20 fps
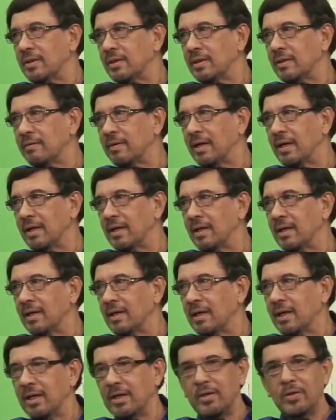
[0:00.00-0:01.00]
Diba?
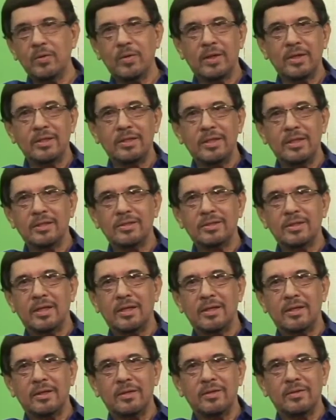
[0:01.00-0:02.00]
Who are these
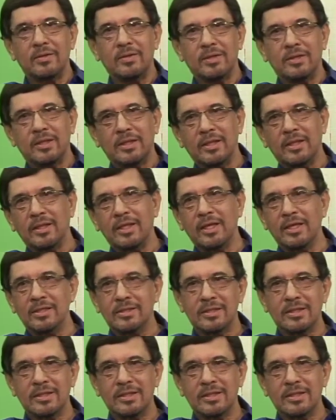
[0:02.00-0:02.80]
things